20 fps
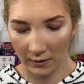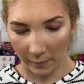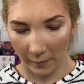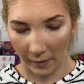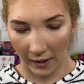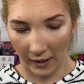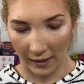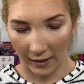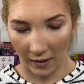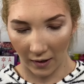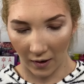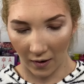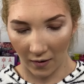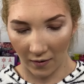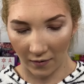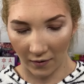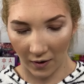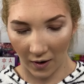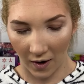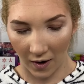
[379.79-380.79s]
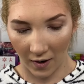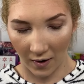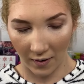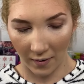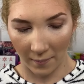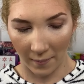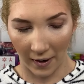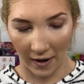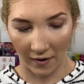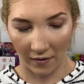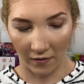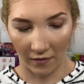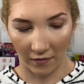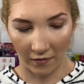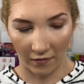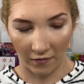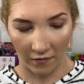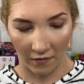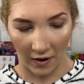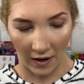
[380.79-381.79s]
but overall my
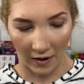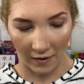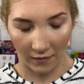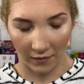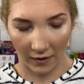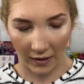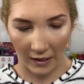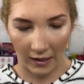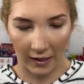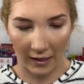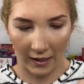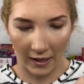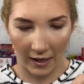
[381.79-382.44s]
favorite